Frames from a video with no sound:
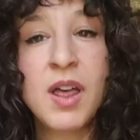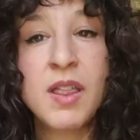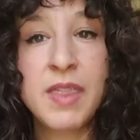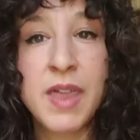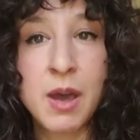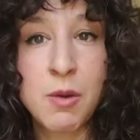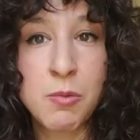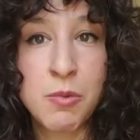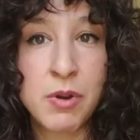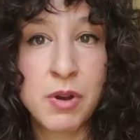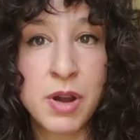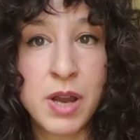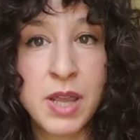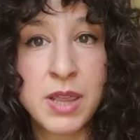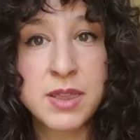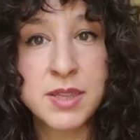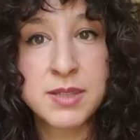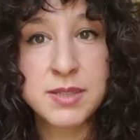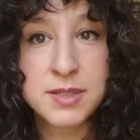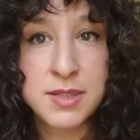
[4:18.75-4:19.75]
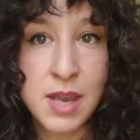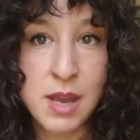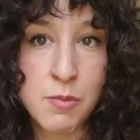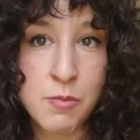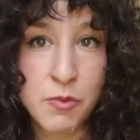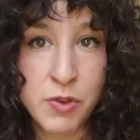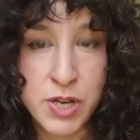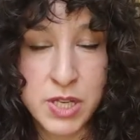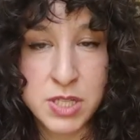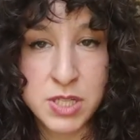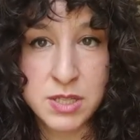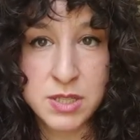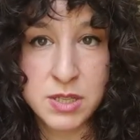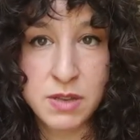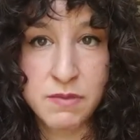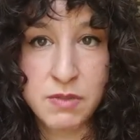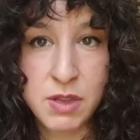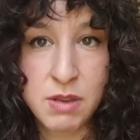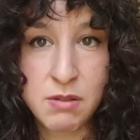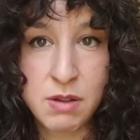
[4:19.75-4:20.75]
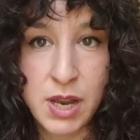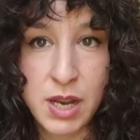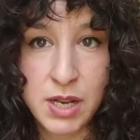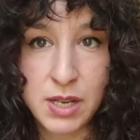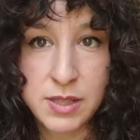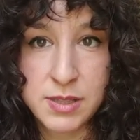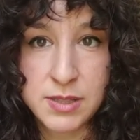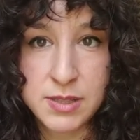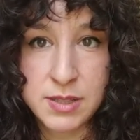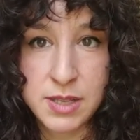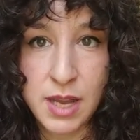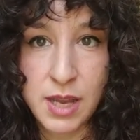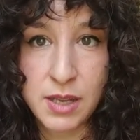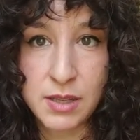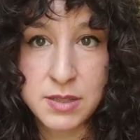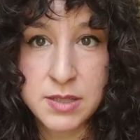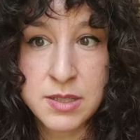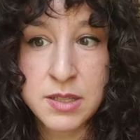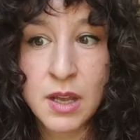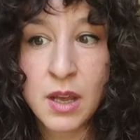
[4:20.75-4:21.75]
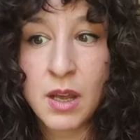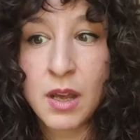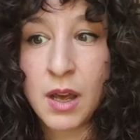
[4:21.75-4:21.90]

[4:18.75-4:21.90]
that were in the same regions of the United States.